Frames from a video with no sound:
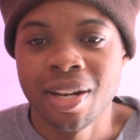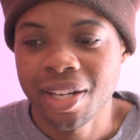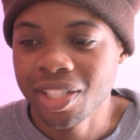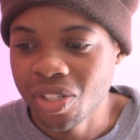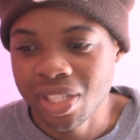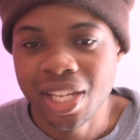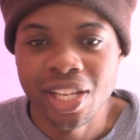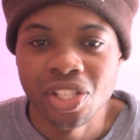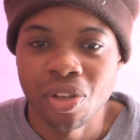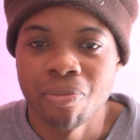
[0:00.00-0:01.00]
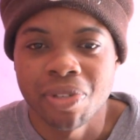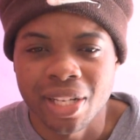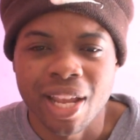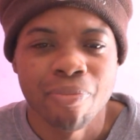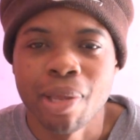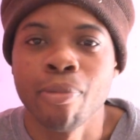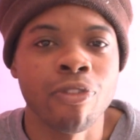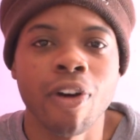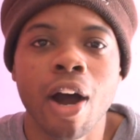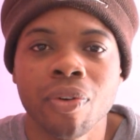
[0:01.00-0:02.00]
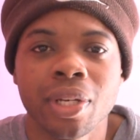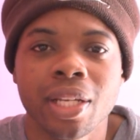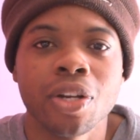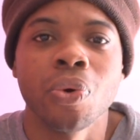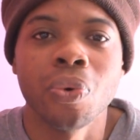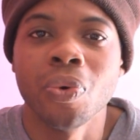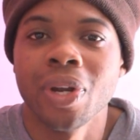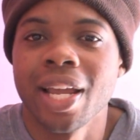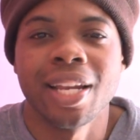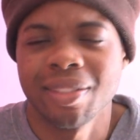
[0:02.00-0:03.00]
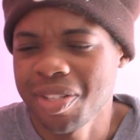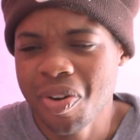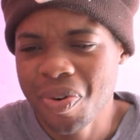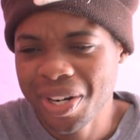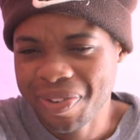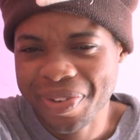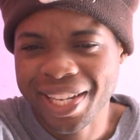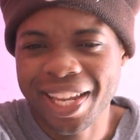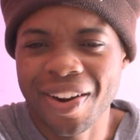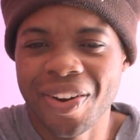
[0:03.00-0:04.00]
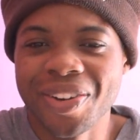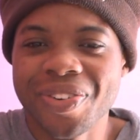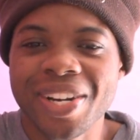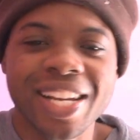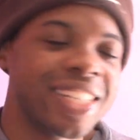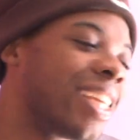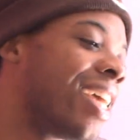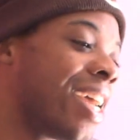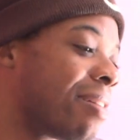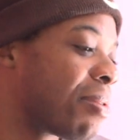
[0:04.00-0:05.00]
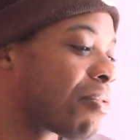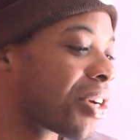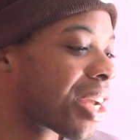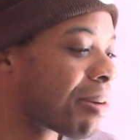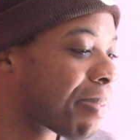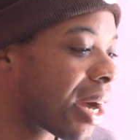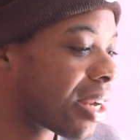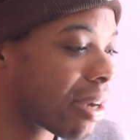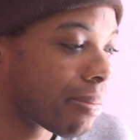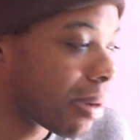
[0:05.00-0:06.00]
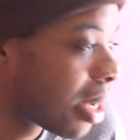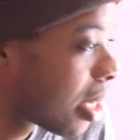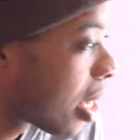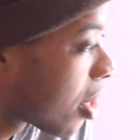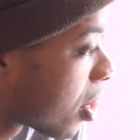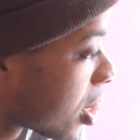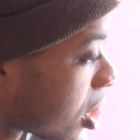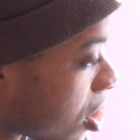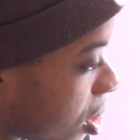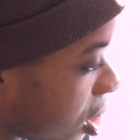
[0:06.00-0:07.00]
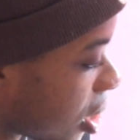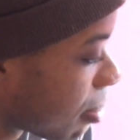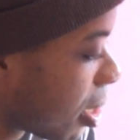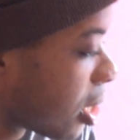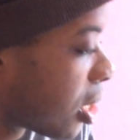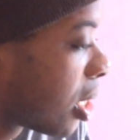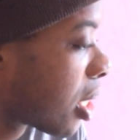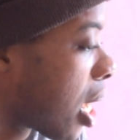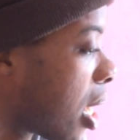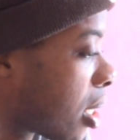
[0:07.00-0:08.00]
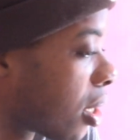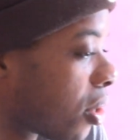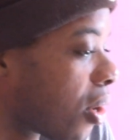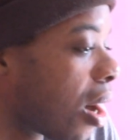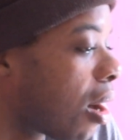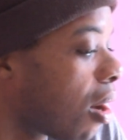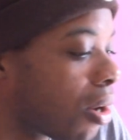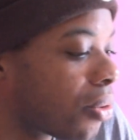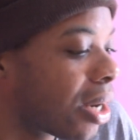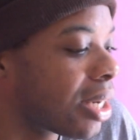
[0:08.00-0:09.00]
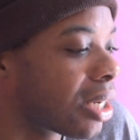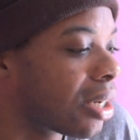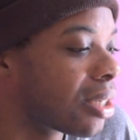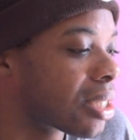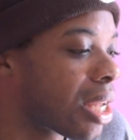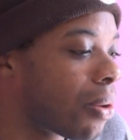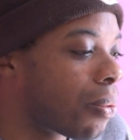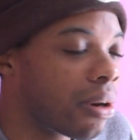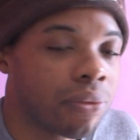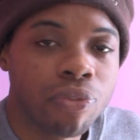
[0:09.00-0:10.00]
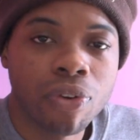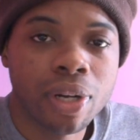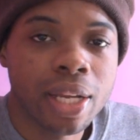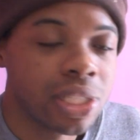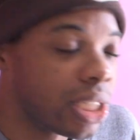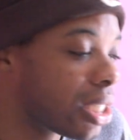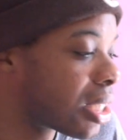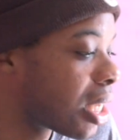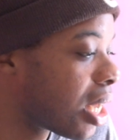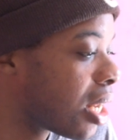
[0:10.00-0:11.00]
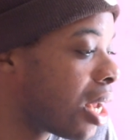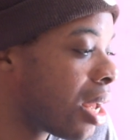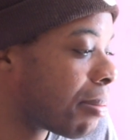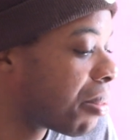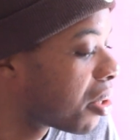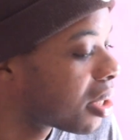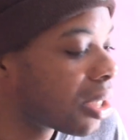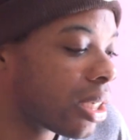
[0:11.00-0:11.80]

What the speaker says: did some shit and people found it cool. And you know what? We can all do this shit. I'm gonna get a fire, man. That girl is Sarah G, man. She a talented girl. Although I didn't understand one fuck that she said, but